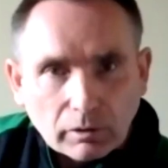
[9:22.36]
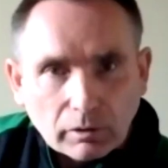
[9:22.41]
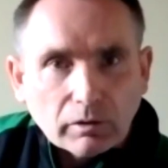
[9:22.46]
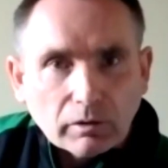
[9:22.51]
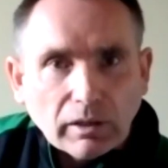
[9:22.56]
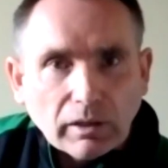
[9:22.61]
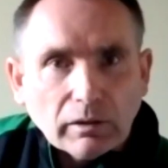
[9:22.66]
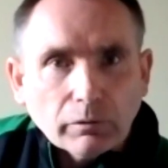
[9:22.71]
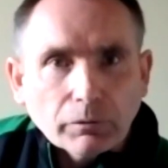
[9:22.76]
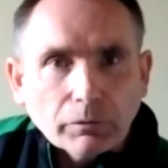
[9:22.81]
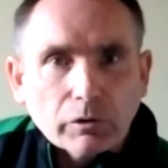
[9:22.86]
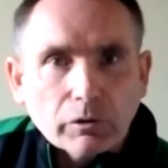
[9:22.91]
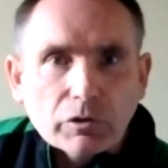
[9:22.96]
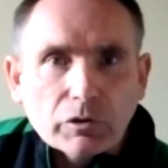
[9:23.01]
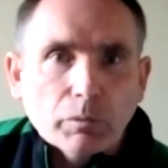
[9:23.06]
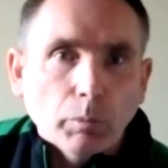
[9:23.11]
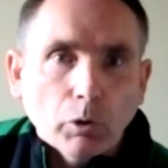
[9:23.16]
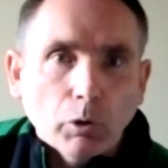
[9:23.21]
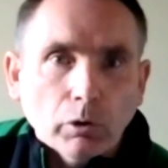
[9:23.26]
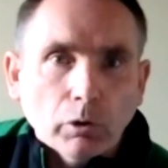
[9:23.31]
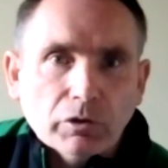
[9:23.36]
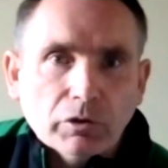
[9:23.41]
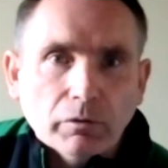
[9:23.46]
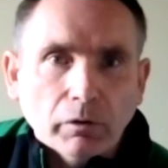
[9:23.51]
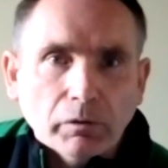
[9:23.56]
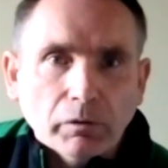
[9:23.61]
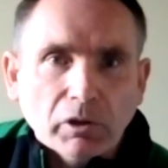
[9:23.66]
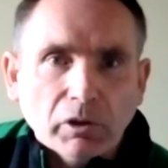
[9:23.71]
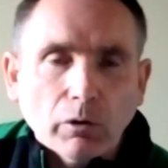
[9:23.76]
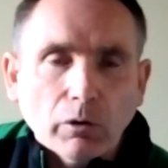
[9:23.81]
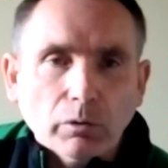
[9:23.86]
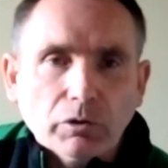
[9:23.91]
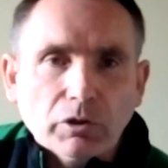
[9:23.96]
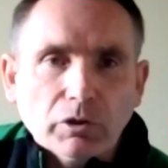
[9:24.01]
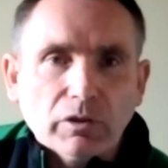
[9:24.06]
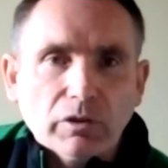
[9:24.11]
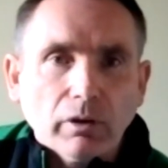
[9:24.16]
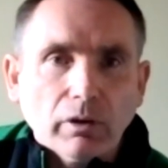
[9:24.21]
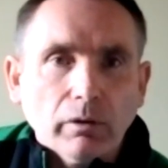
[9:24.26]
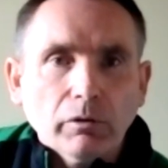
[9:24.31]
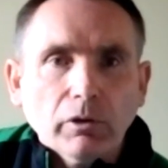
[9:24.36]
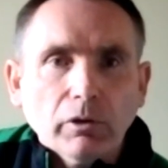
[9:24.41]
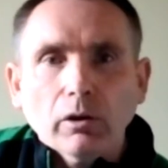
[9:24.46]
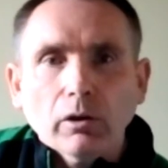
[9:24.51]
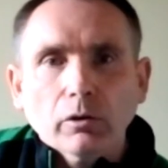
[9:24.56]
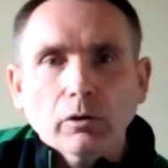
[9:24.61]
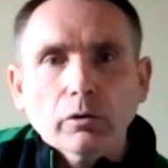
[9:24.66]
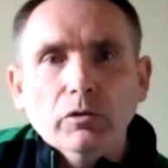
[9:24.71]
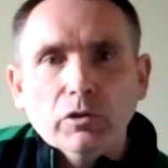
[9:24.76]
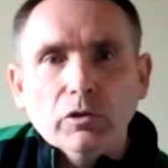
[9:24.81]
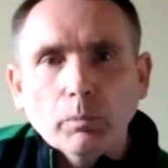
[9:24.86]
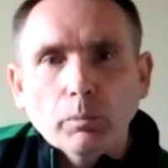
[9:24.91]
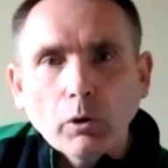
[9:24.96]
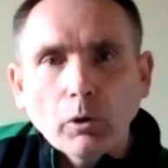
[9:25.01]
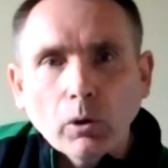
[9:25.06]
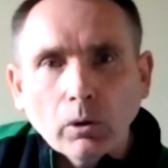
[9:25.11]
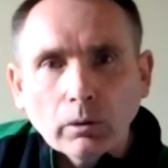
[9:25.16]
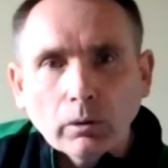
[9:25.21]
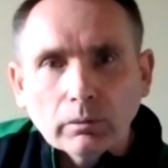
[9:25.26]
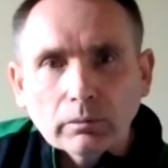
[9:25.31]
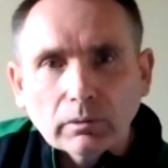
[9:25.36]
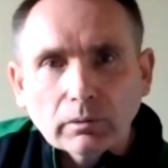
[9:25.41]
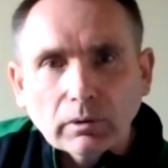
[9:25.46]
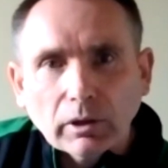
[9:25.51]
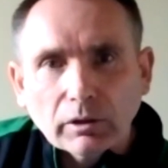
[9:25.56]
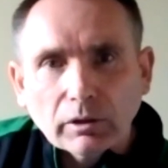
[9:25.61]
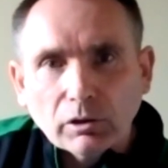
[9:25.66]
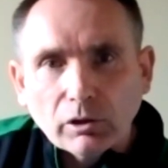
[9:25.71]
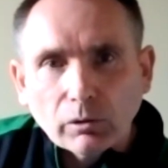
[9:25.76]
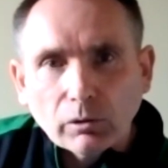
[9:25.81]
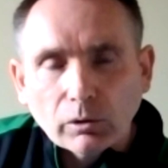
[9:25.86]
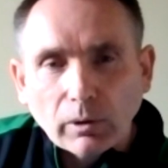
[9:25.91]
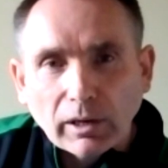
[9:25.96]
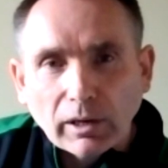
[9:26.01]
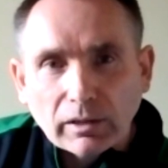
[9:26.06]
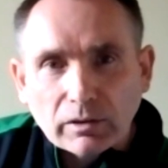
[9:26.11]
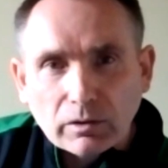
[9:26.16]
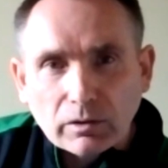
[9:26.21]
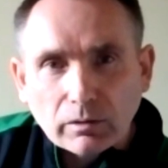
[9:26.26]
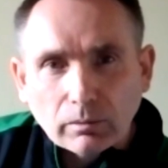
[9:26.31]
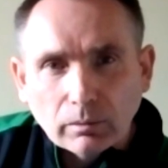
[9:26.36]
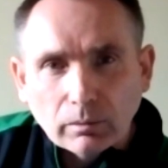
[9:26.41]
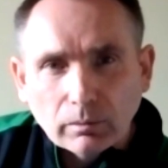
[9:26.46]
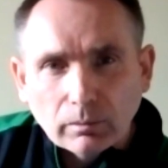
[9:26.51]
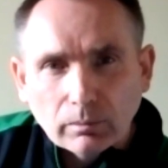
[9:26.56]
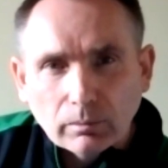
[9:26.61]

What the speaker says: the need for support of other coaches. Have you got good support at New Horizon?